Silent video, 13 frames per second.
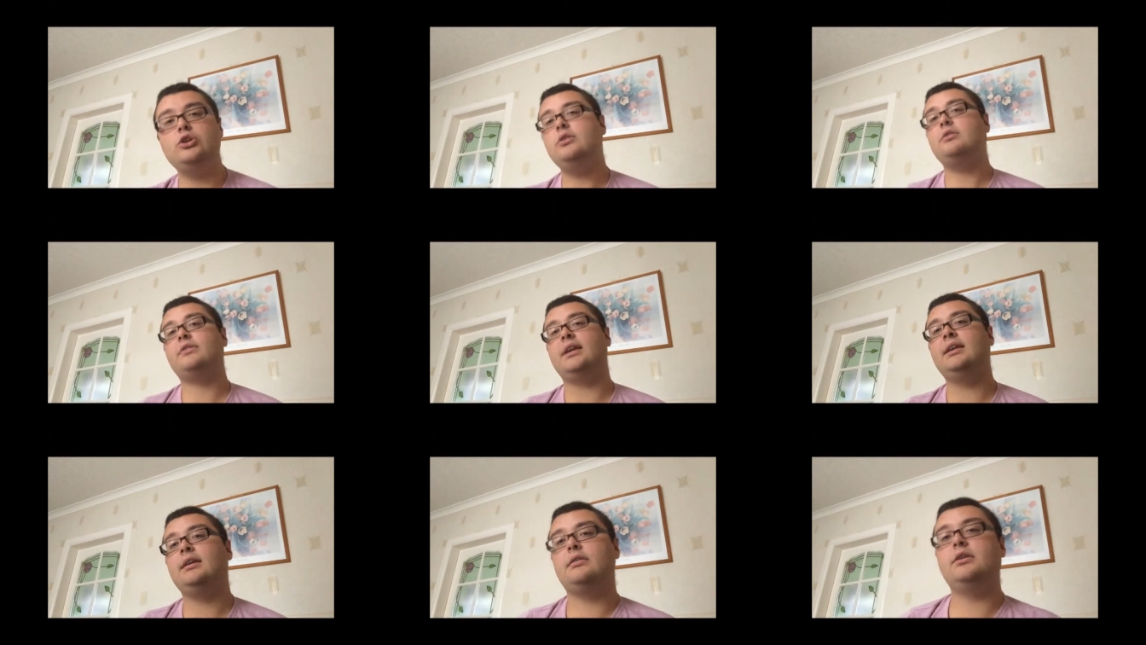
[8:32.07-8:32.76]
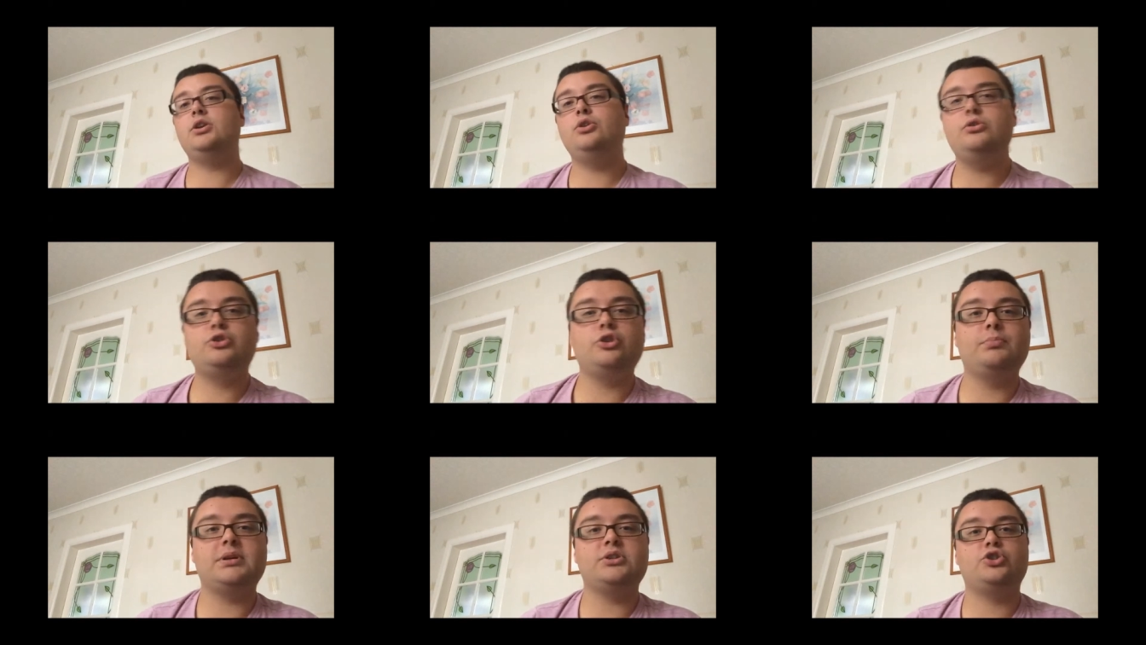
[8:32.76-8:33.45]
you think that
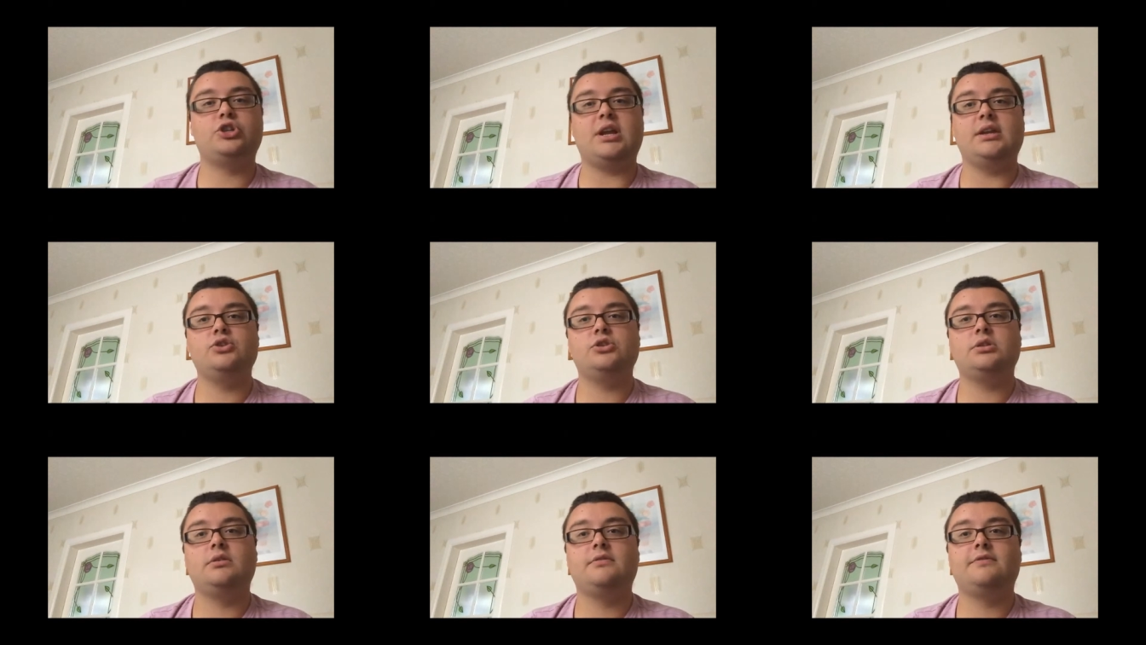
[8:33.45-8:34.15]
YouTube has changed